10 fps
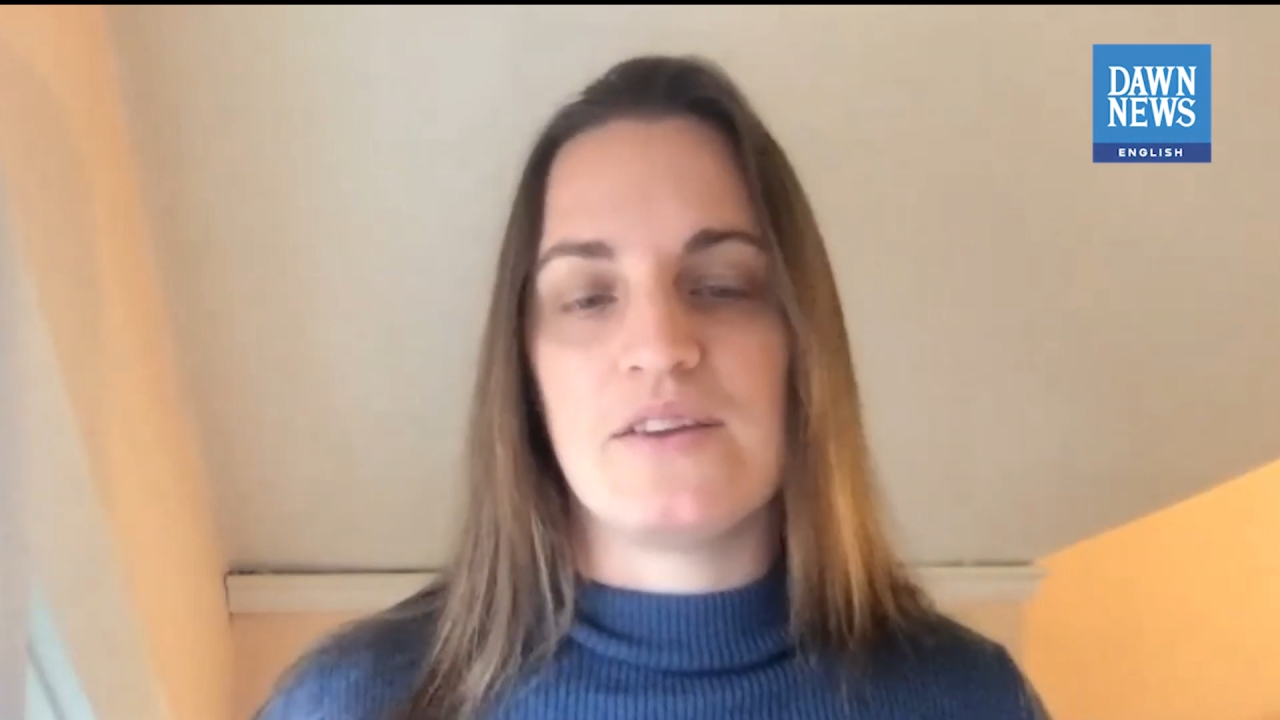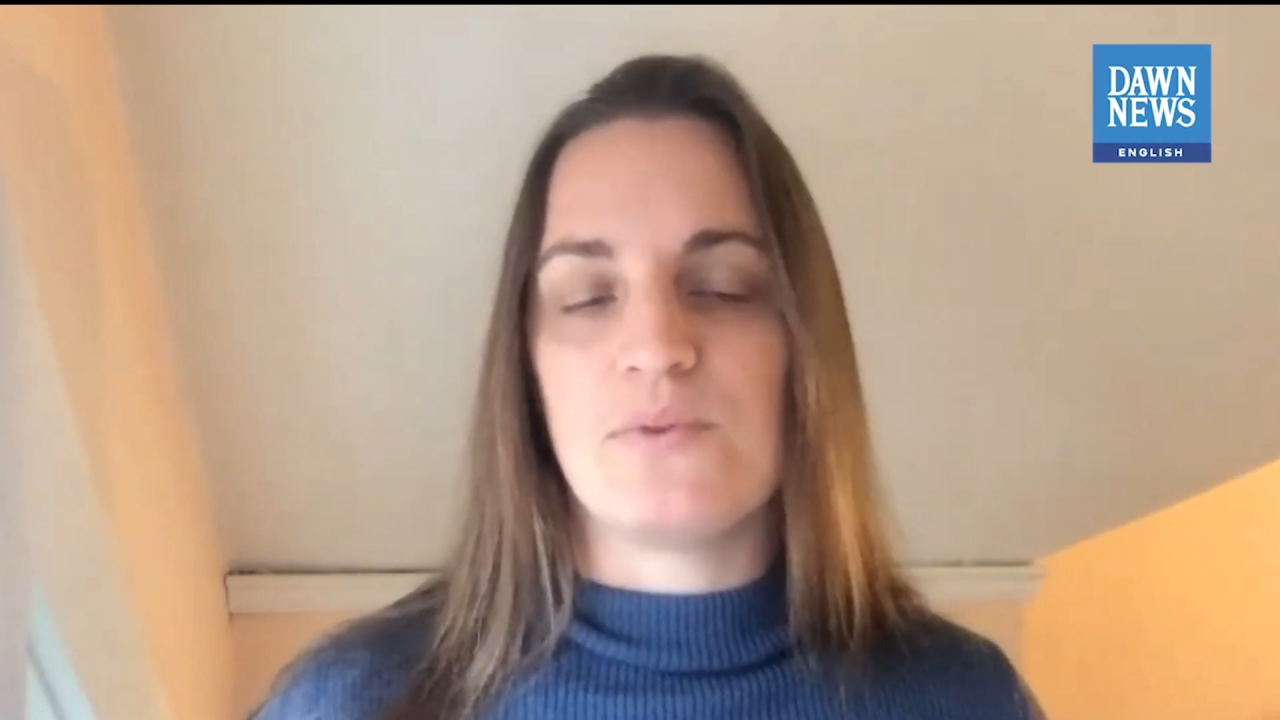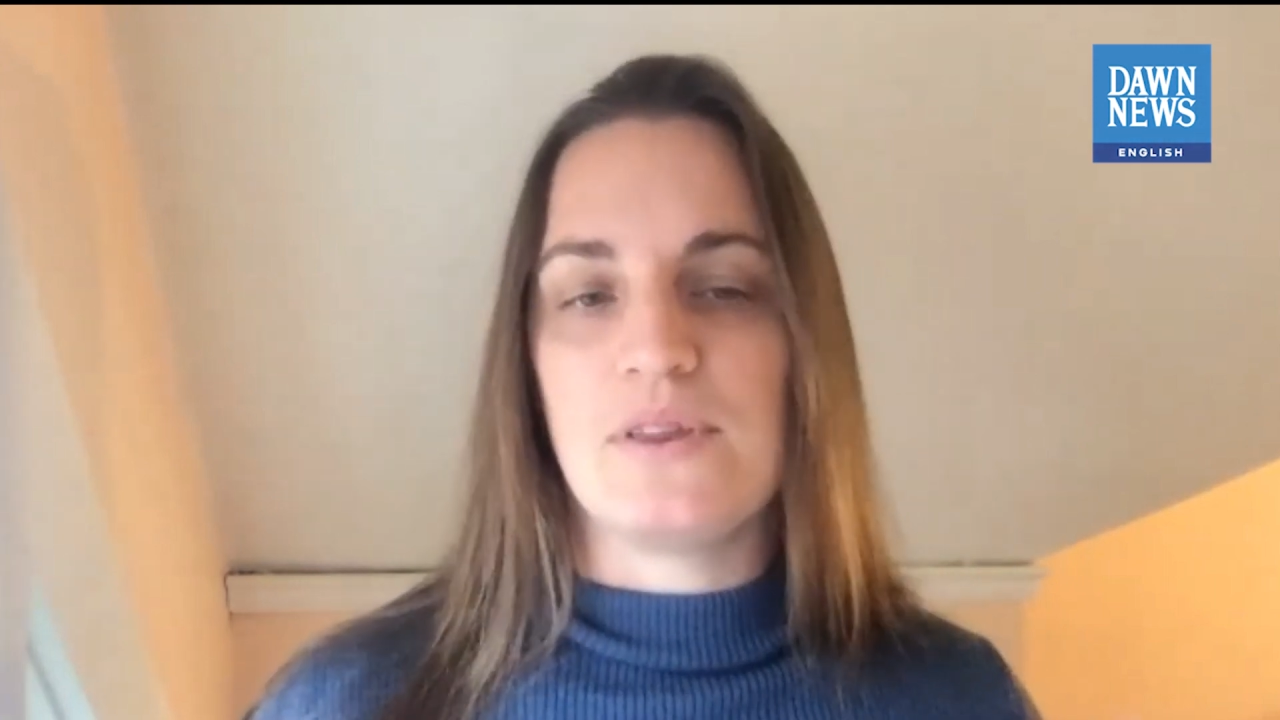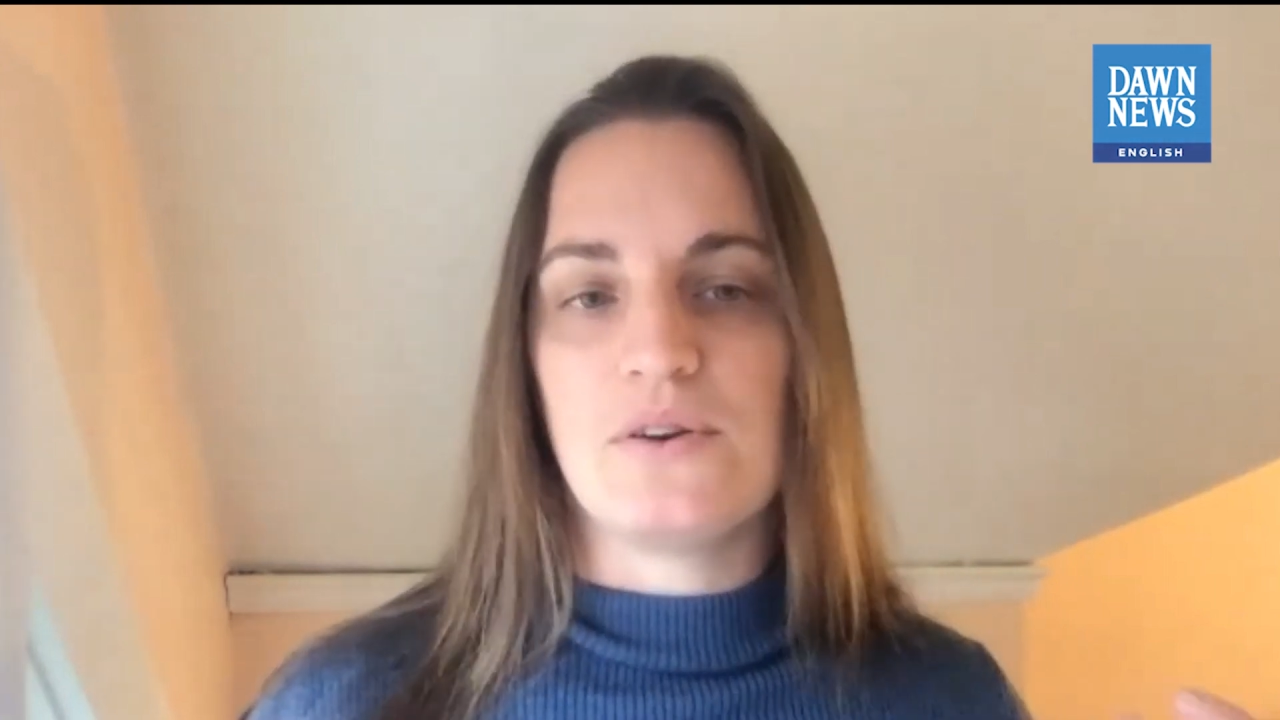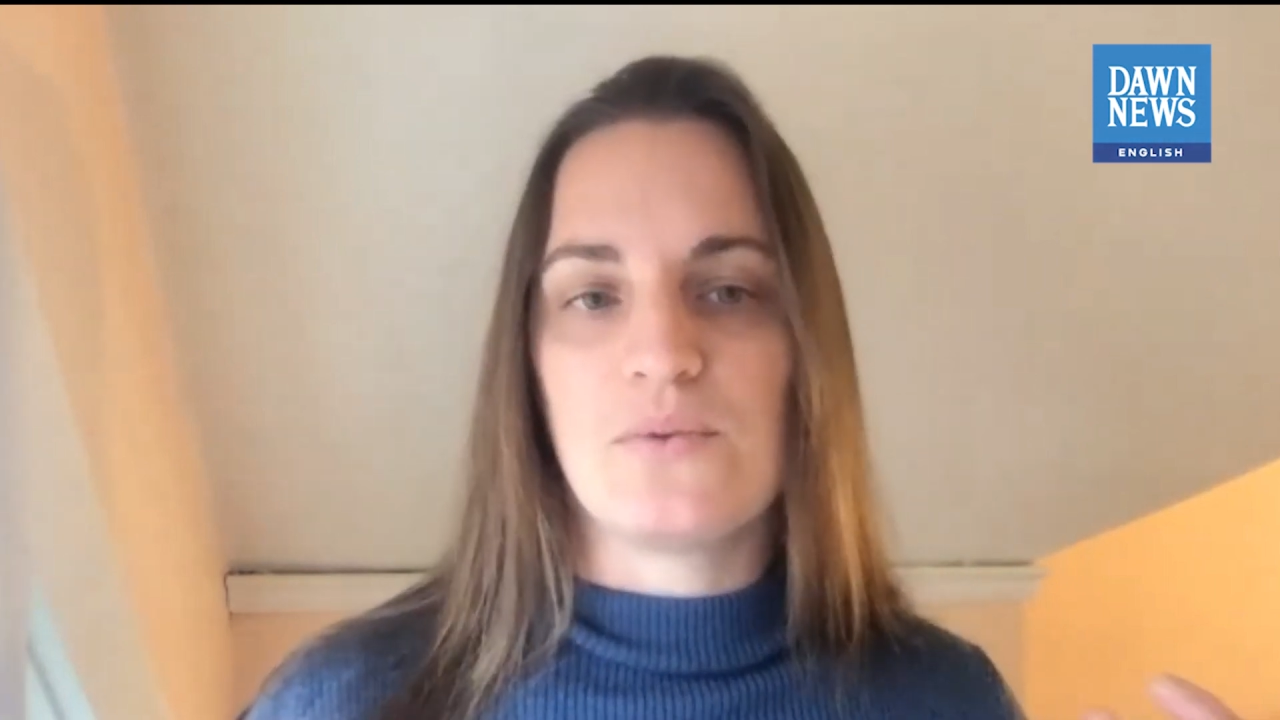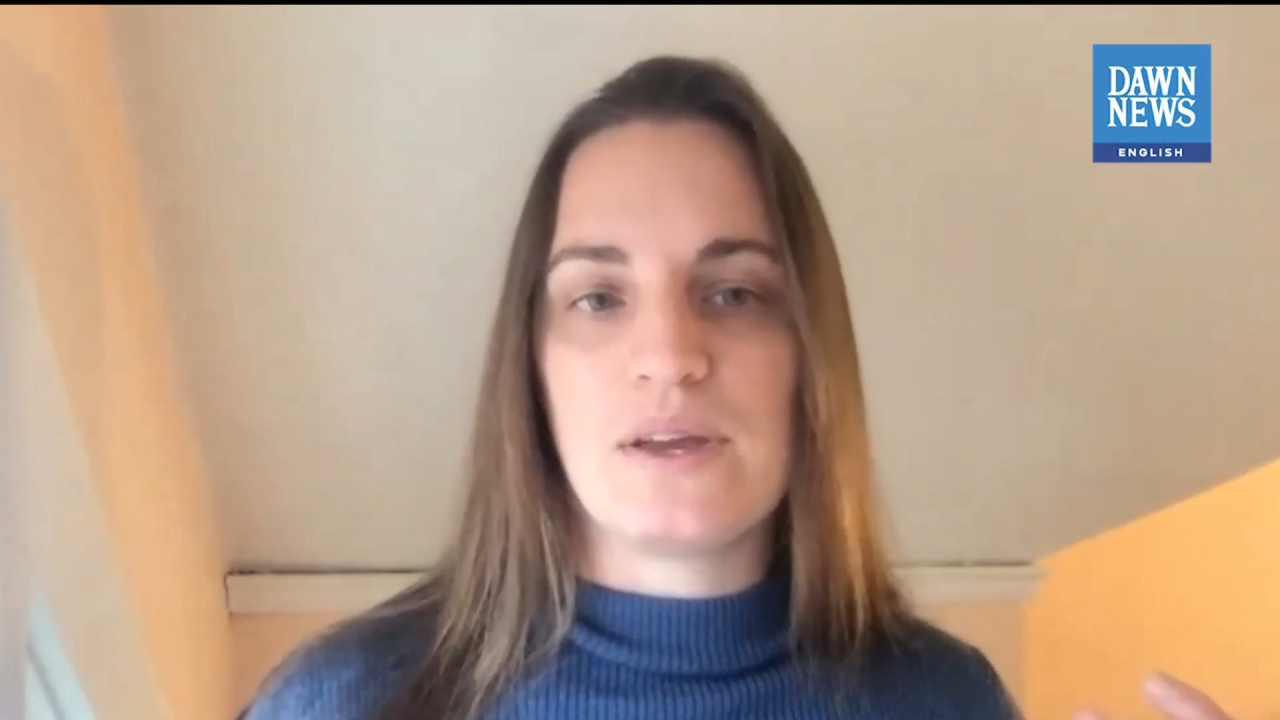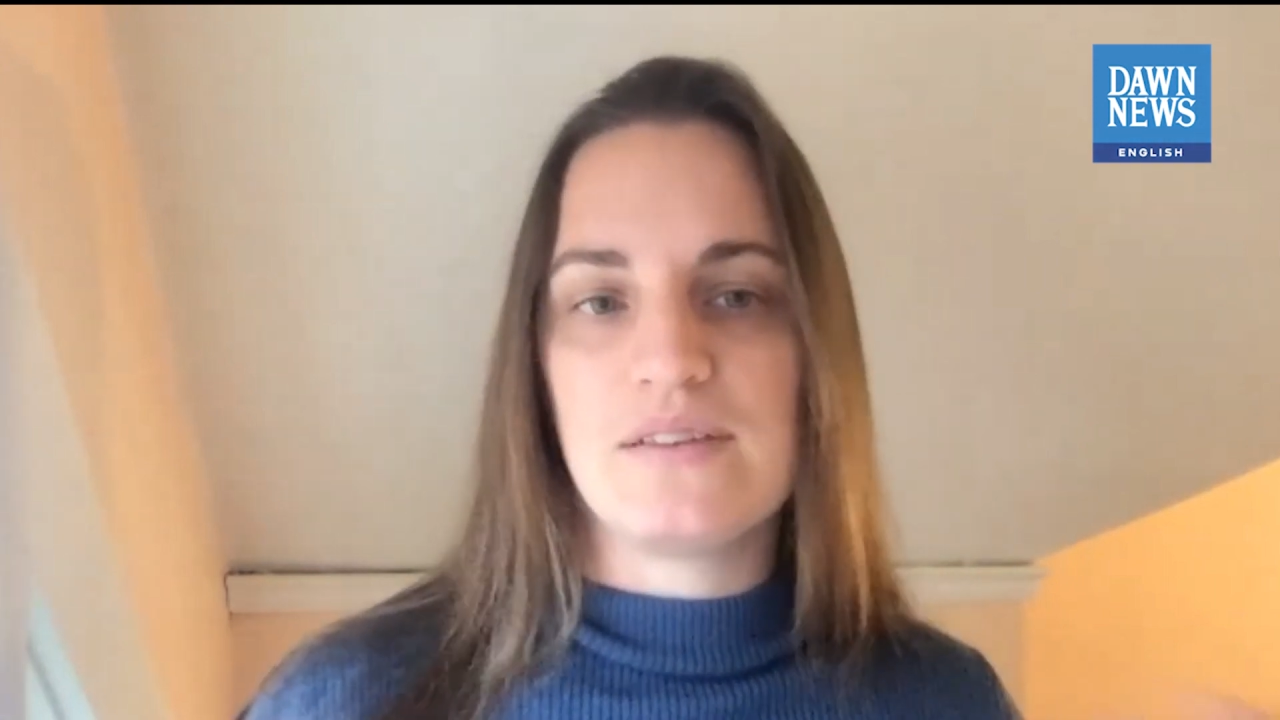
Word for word: where the earthquake